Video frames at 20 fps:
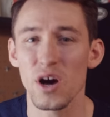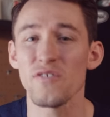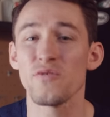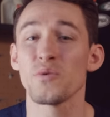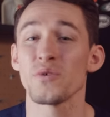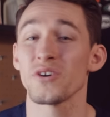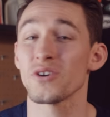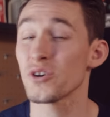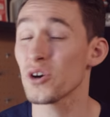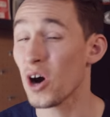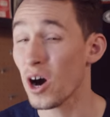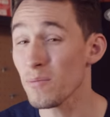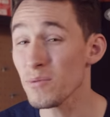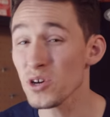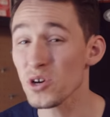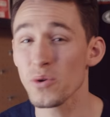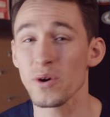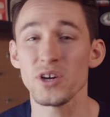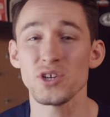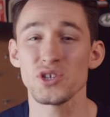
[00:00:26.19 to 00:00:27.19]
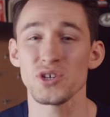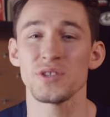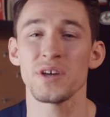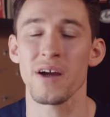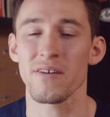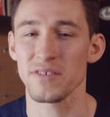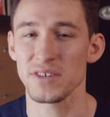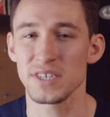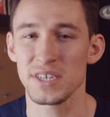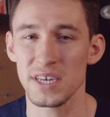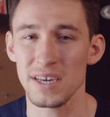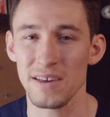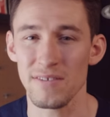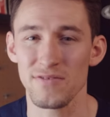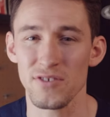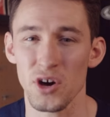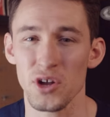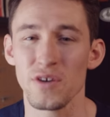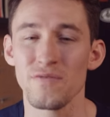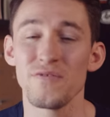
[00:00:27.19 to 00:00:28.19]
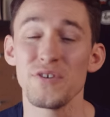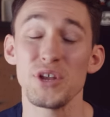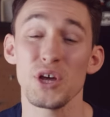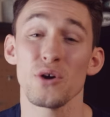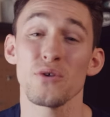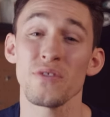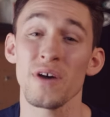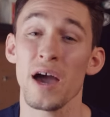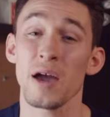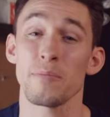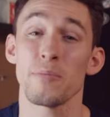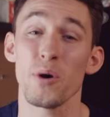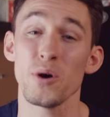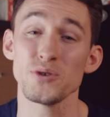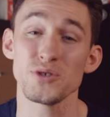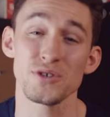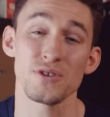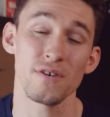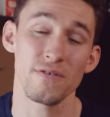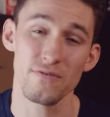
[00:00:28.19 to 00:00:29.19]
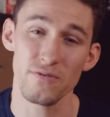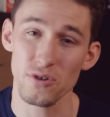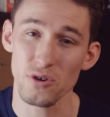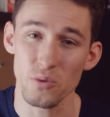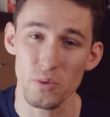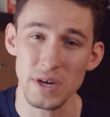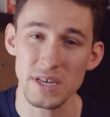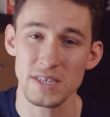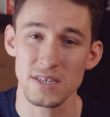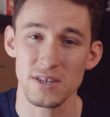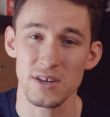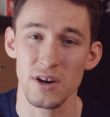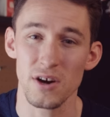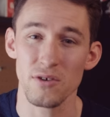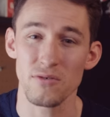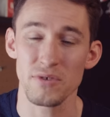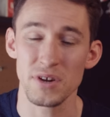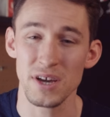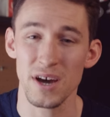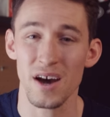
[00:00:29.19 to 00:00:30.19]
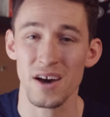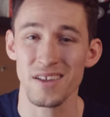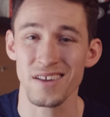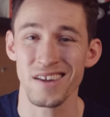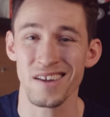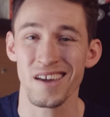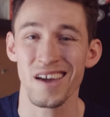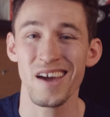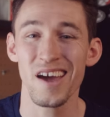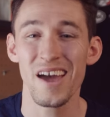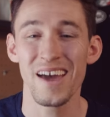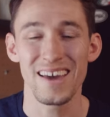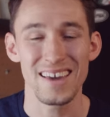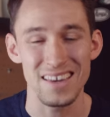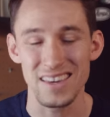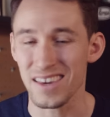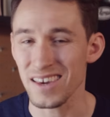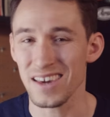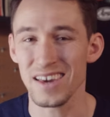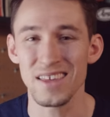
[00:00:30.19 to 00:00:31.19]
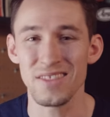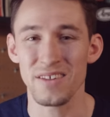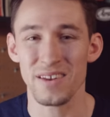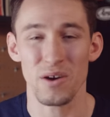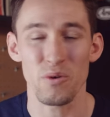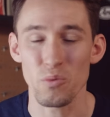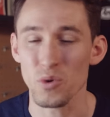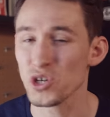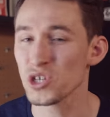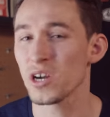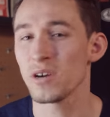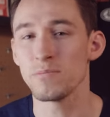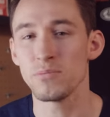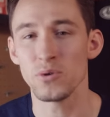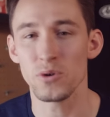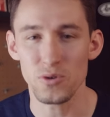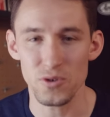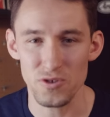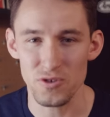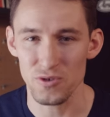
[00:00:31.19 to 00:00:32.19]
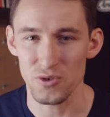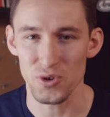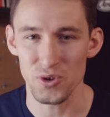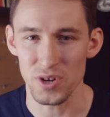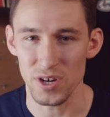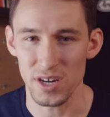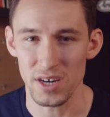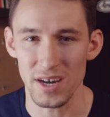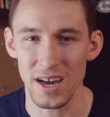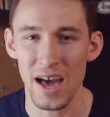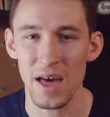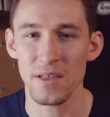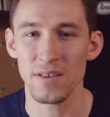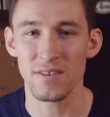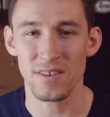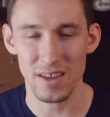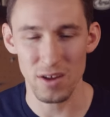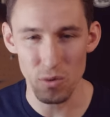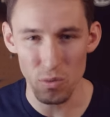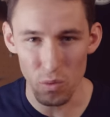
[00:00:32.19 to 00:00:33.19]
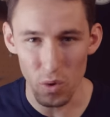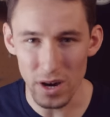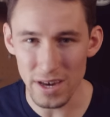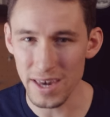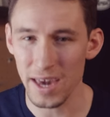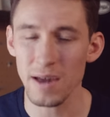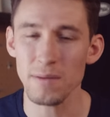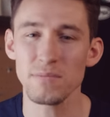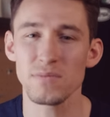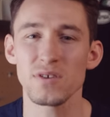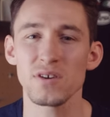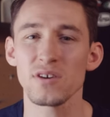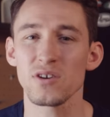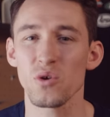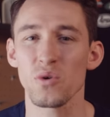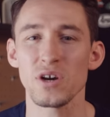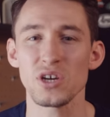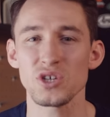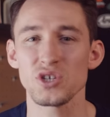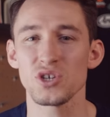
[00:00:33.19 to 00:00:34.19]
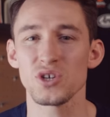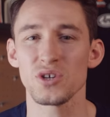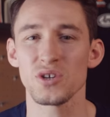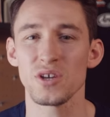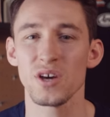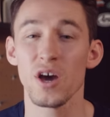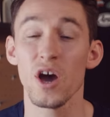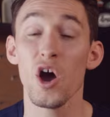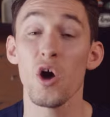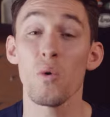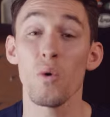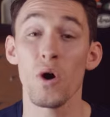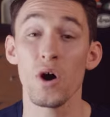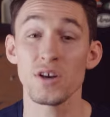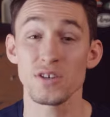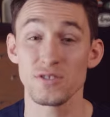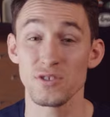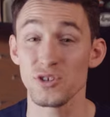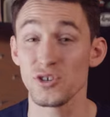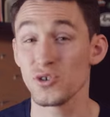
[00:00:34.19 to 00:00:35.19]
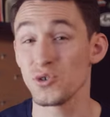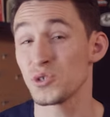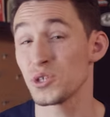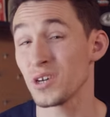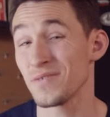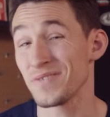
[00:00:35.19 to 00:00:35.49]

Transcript: off with a common question that I received on a video that I posted a few weeks ago regarding gear that I wish I bought sooner. And what came to the question was the use